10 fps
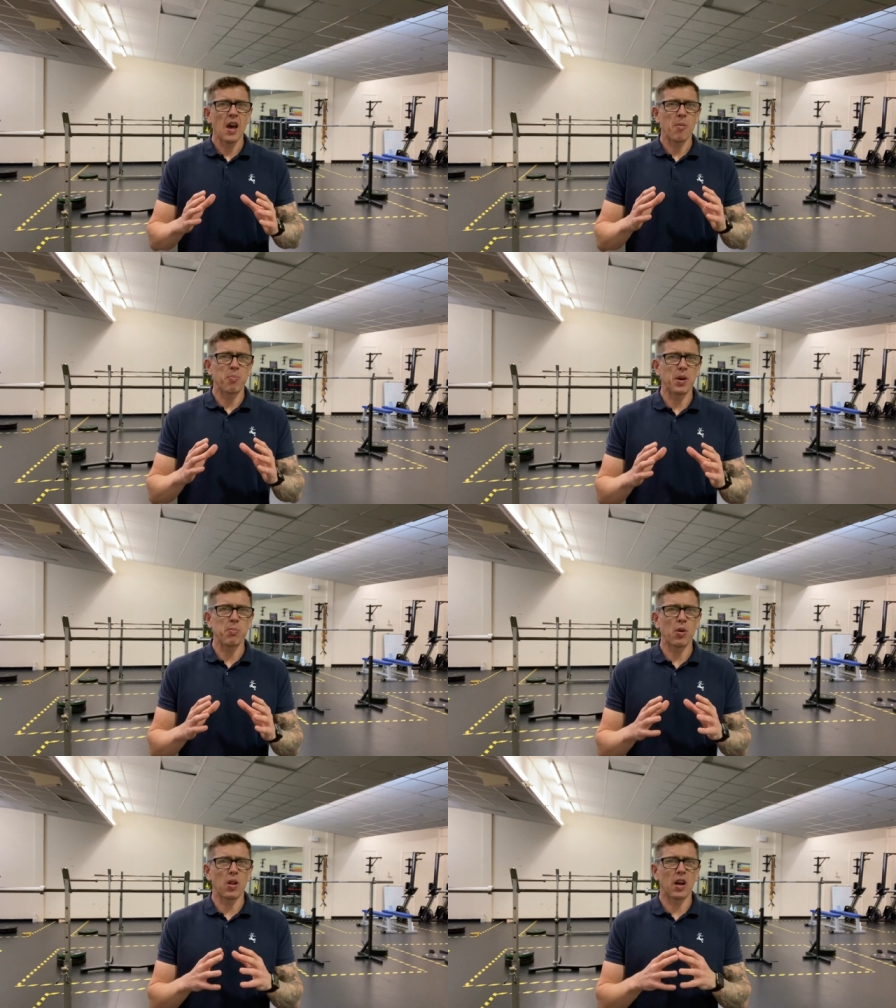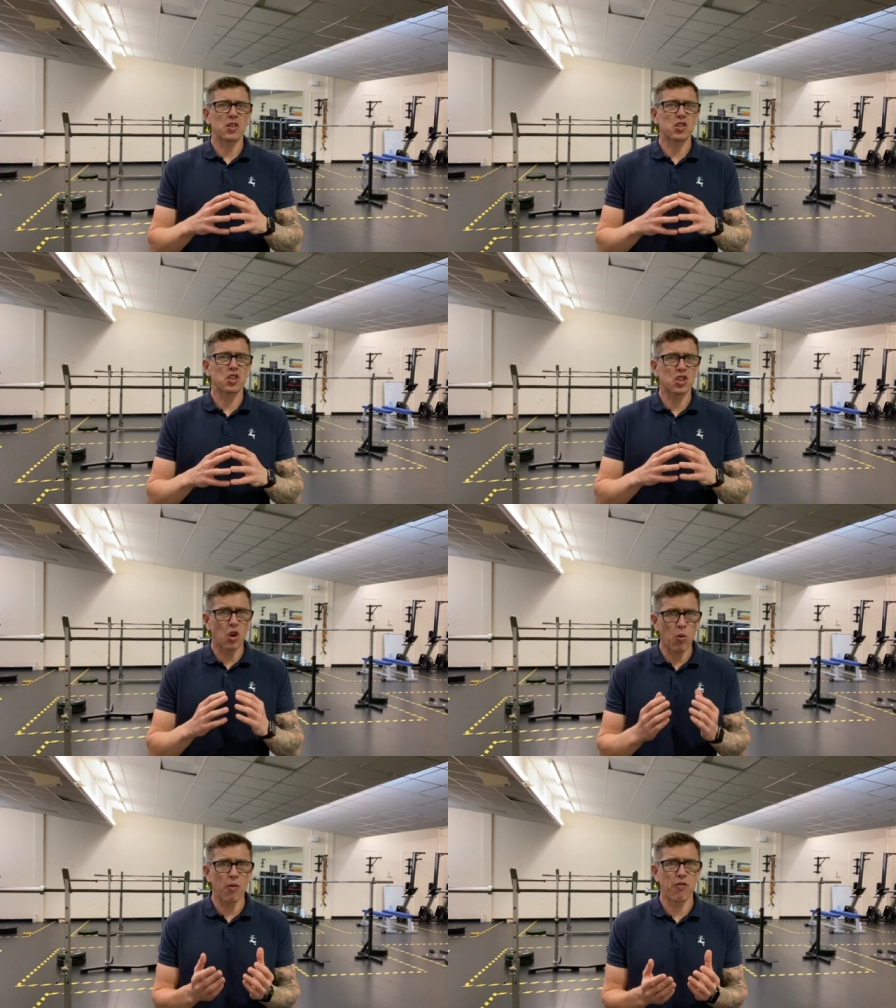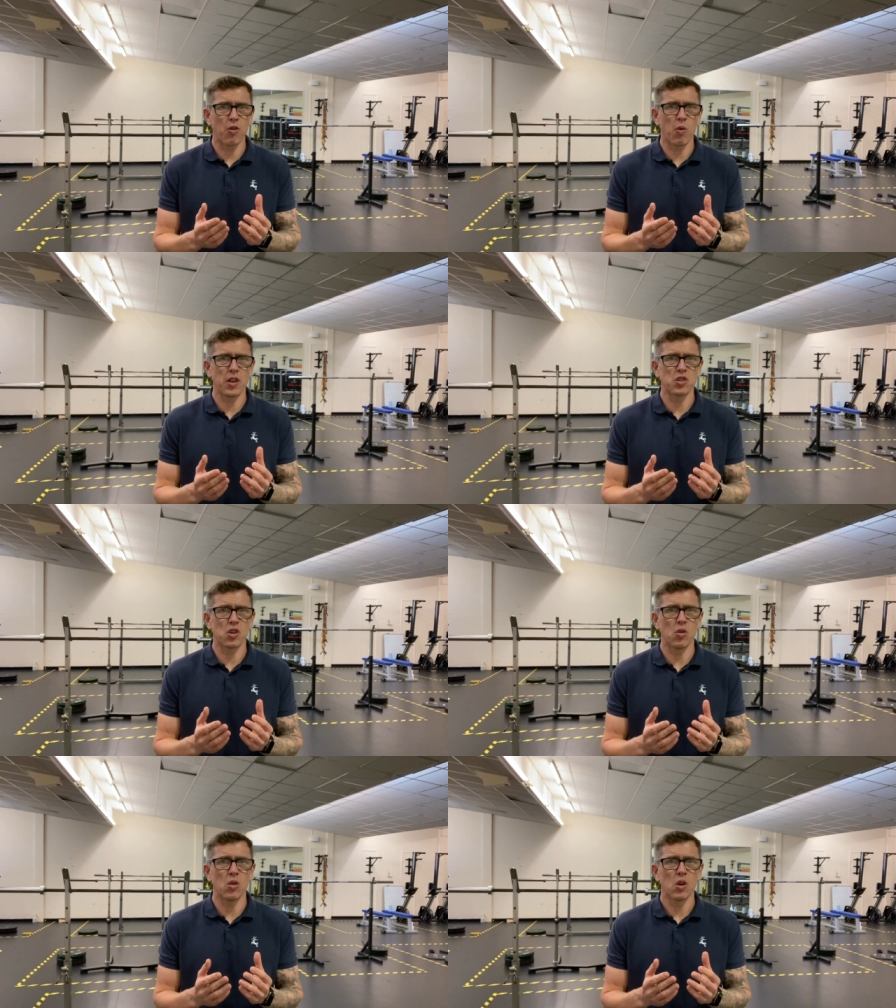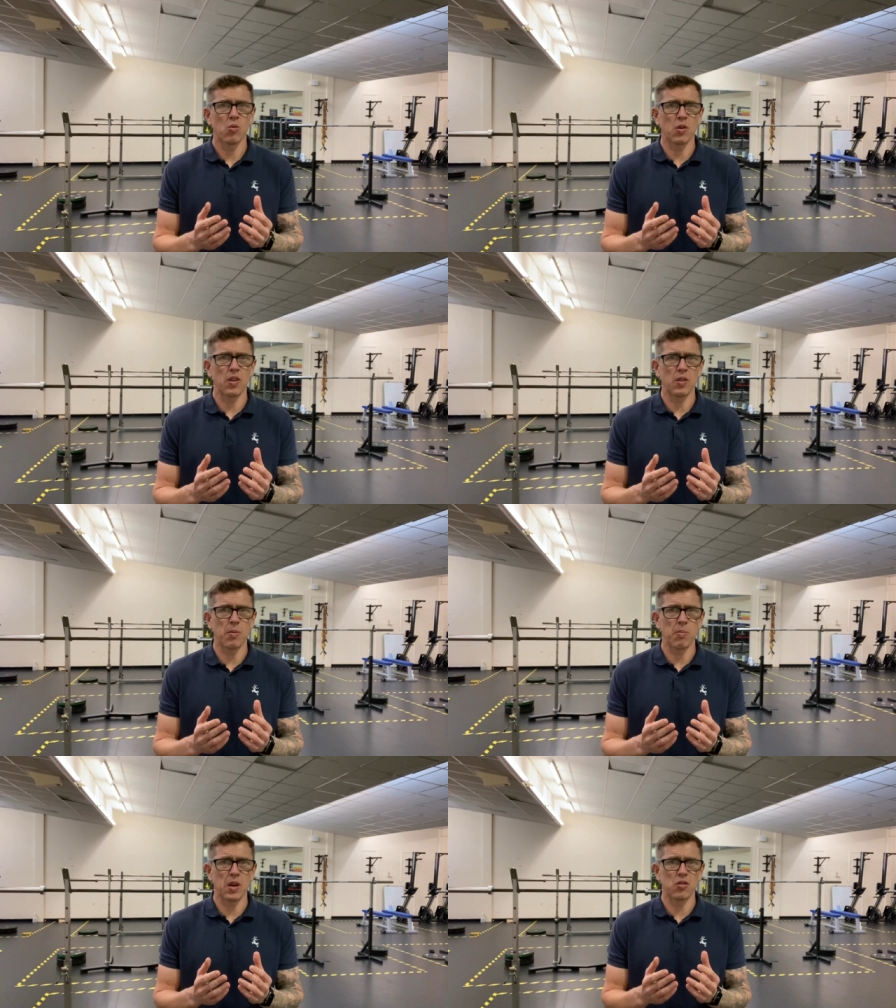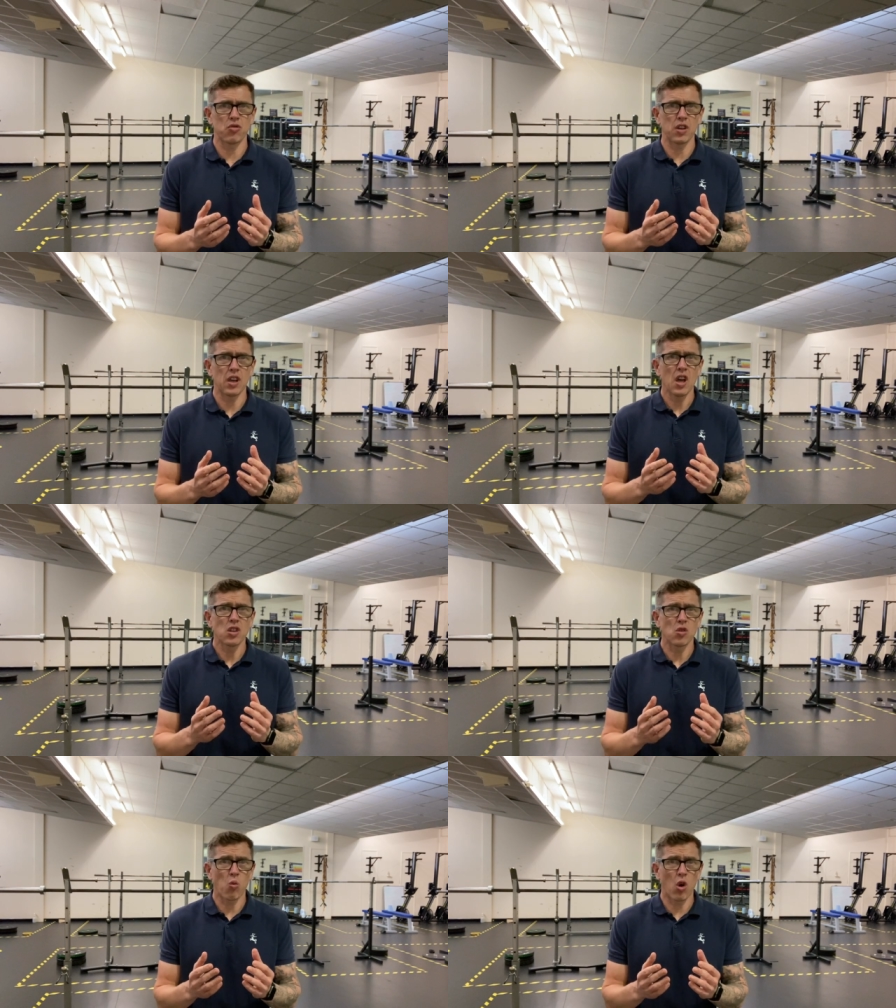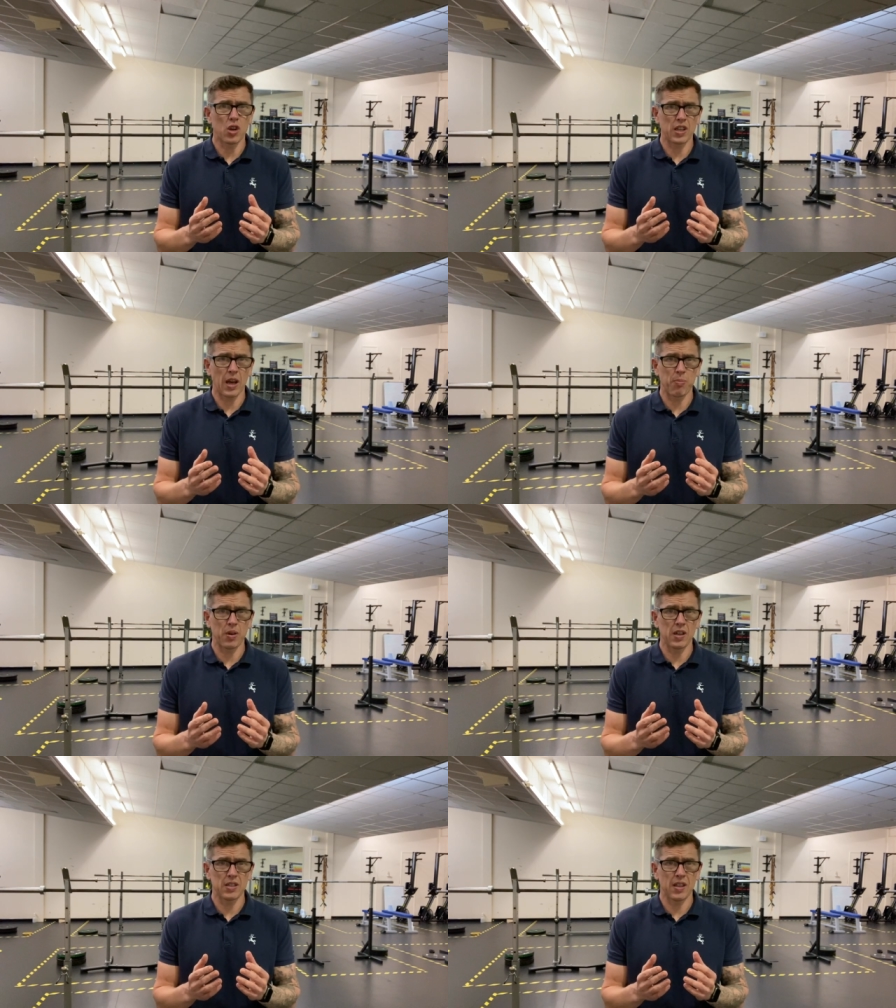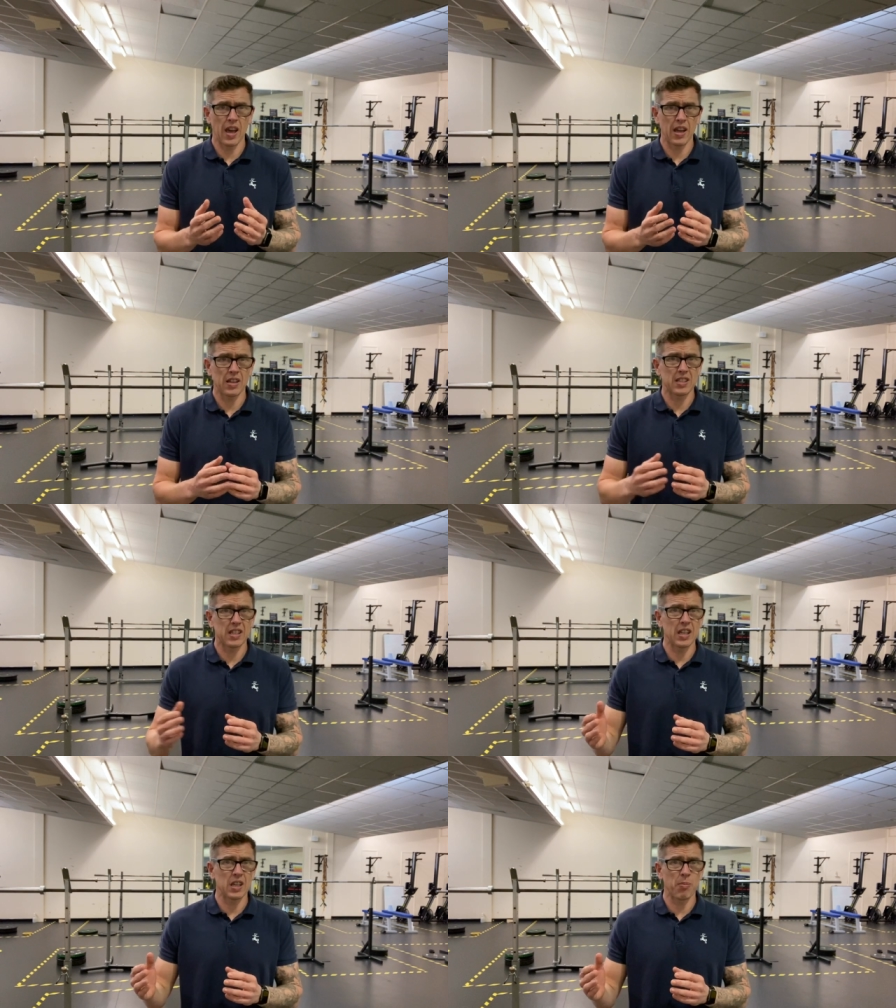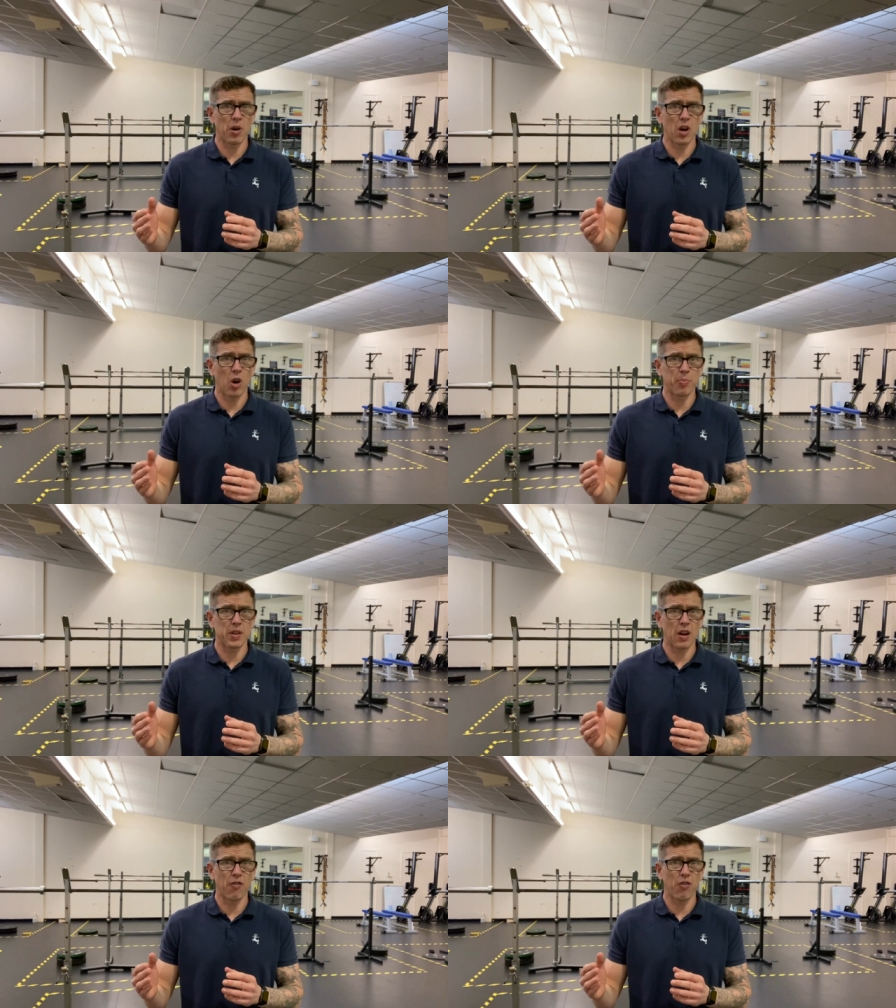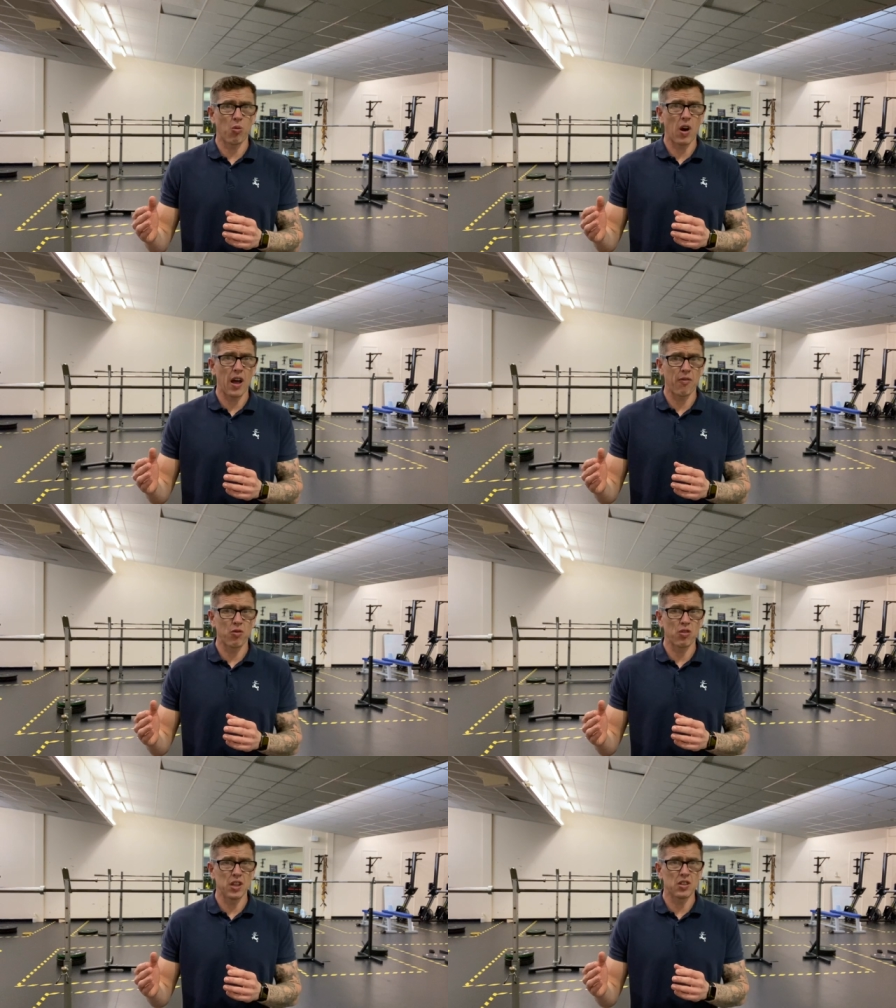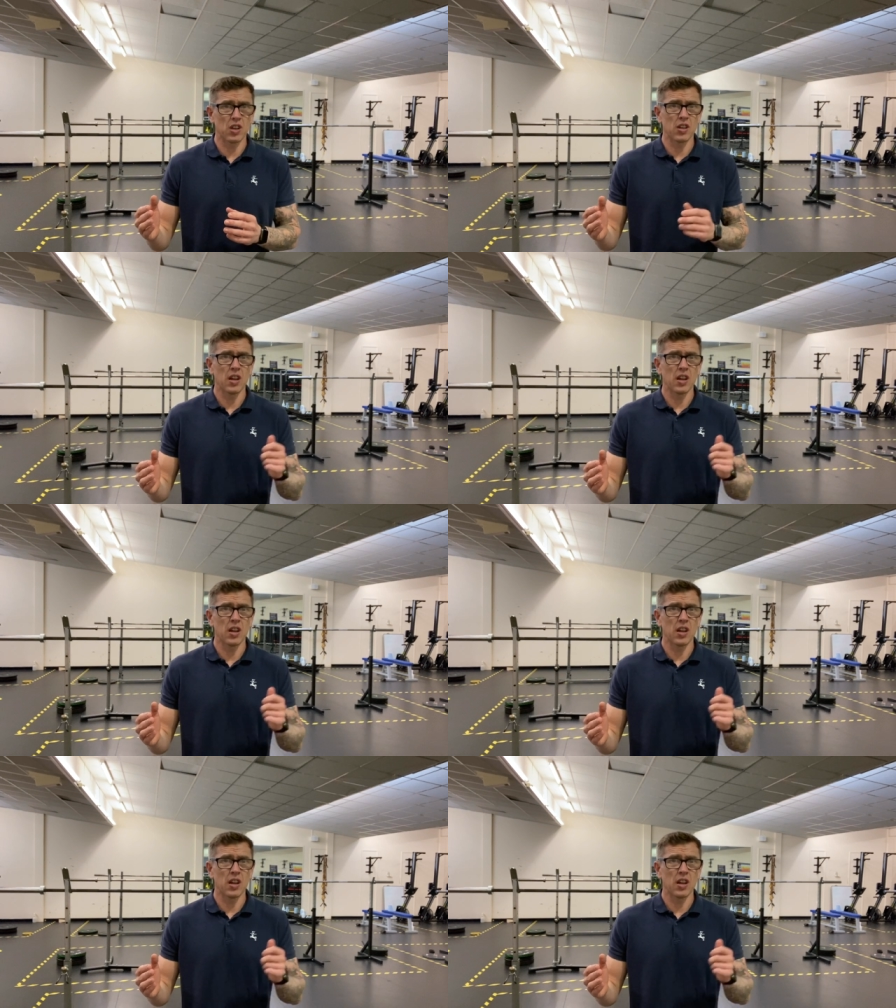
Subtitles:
And people are so influential within the military. So what could happen is then a senior might opt out for whatever reason.